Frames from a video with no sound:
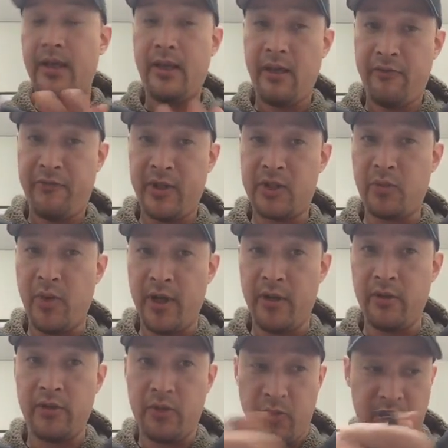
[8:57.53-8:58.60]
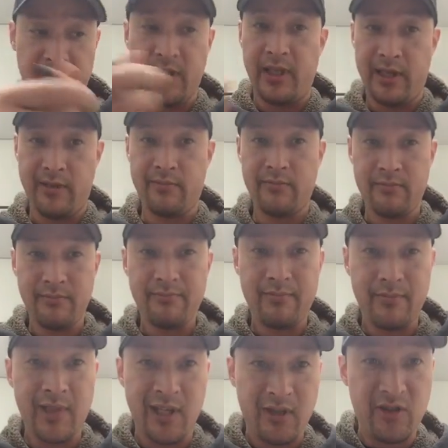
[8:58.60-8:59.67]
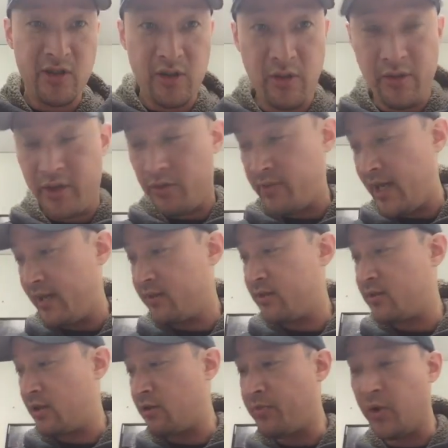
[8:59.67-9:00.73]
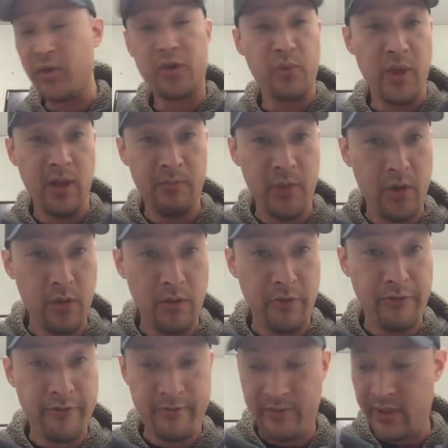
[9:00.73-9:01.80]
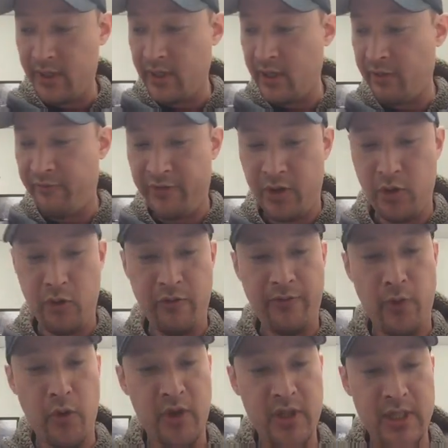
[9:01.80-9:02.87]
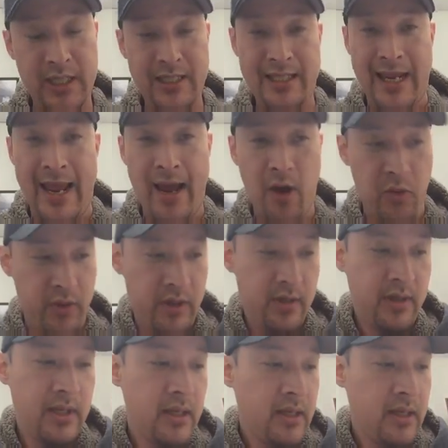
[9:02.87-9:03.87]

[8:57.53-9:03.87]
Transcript: If it's one of those ones like I just showed you, that the center post will move if you force it down.